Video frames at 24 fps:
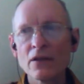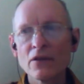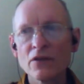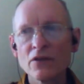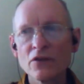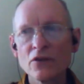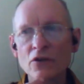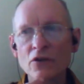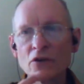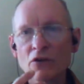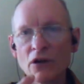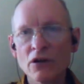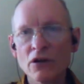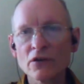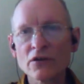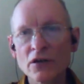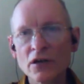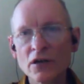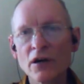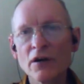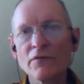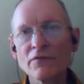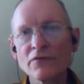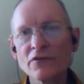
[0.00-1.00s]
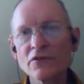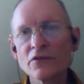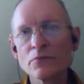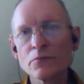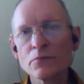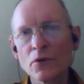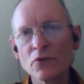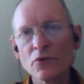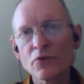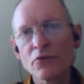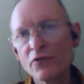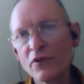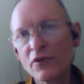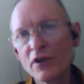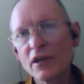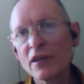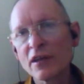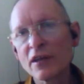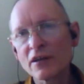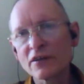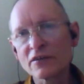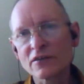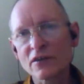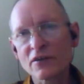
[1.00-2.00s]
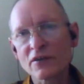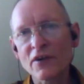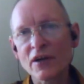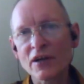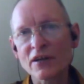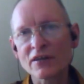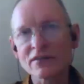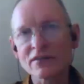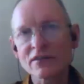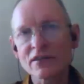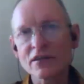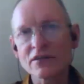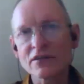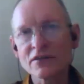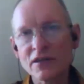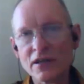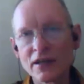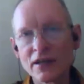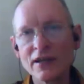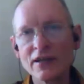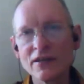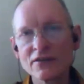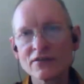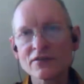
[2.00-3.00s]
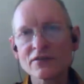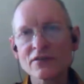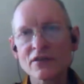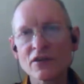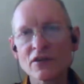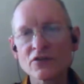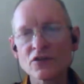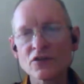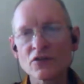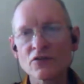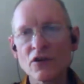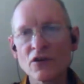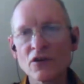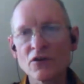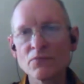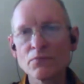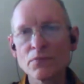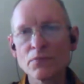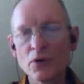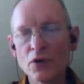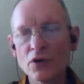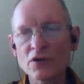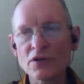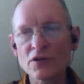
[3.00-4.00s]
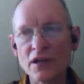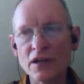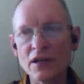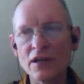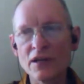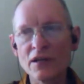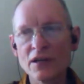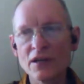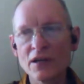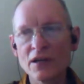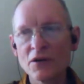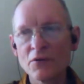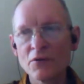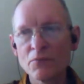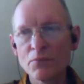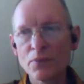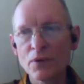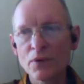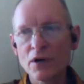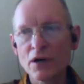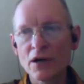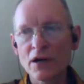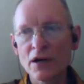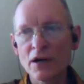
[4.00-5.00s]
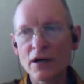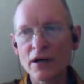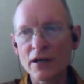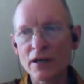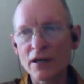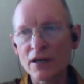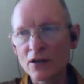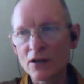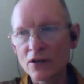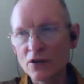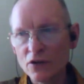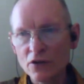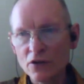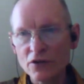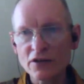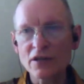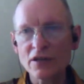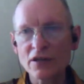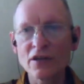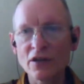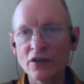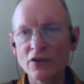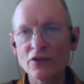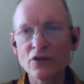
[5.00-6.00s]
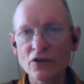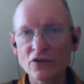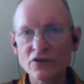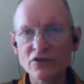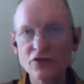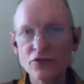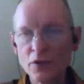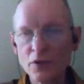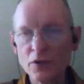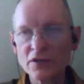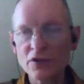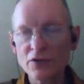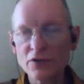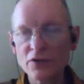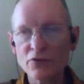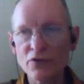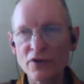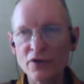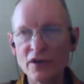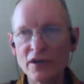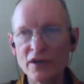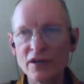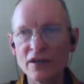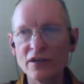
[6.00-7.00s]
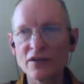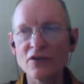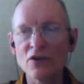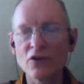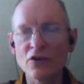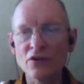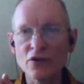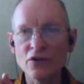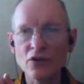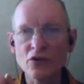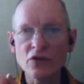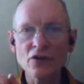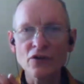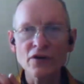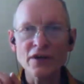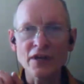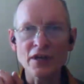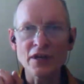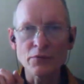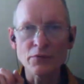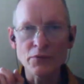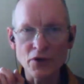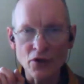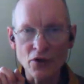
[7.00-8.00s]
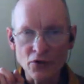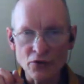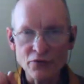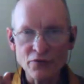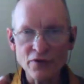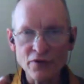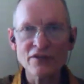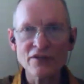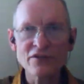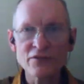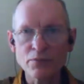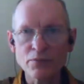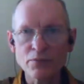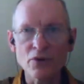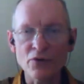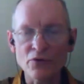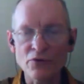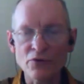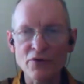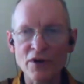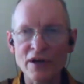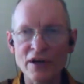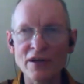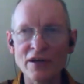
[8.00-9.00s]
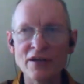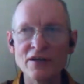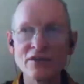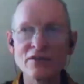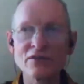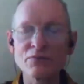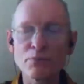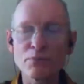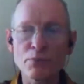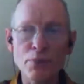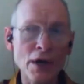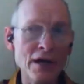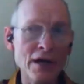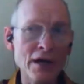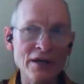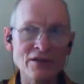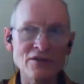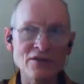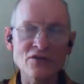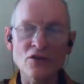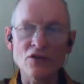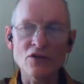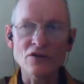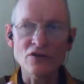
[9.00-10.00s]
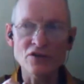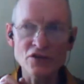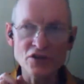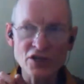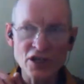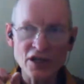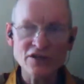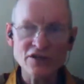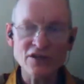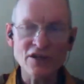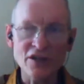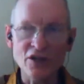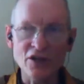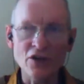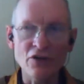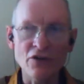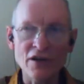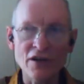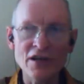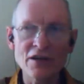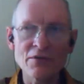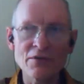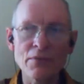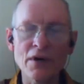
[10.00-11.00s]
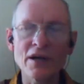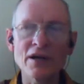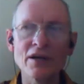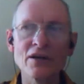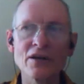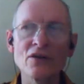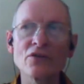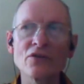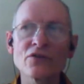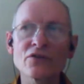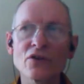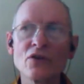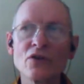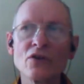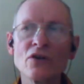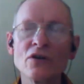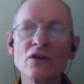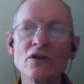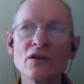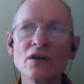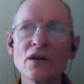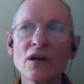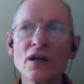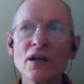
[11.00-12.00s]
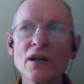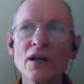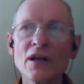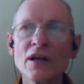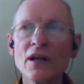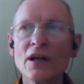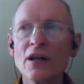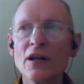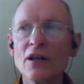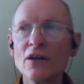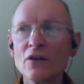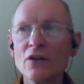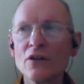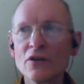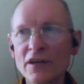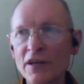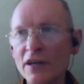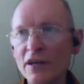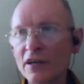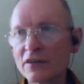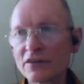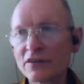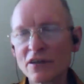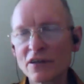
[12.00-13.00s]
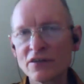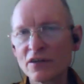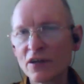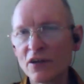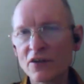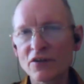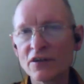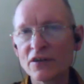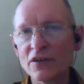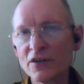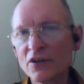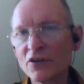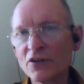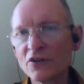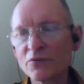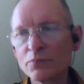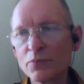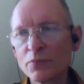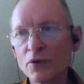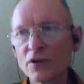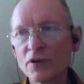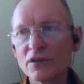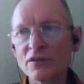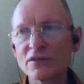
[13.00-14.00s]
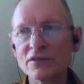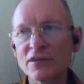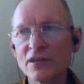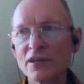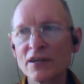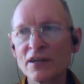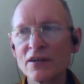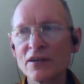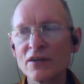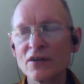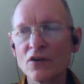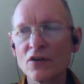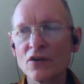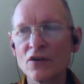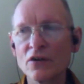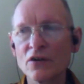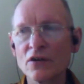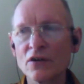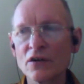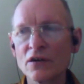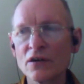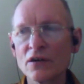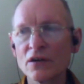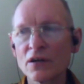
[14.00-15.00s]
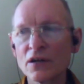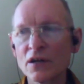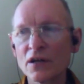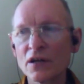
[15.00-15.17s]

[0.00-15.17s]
your uncomfortable feelings of anxiety inside your own body by looking at your Twitter feed, or you're looking at your Facebook page, or checking your emails, or looking at another news bulletin, or